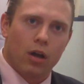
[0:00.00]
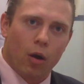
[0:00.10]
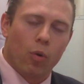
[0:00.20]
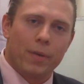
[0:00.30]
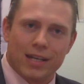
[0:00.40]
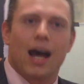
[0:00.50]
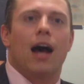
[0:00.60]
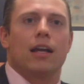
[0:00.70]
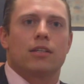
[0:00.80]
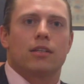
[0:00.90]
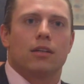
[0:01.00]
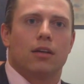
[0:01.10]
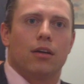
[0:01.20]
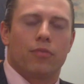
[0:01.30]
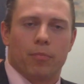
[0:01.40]
a woman dies
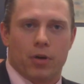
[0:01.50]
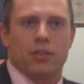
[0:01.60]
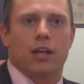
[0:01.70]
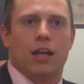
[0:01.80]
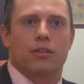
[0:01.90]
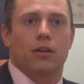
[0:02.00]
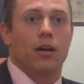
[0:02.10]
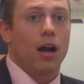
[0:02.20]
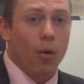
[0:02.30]
from breast cancer.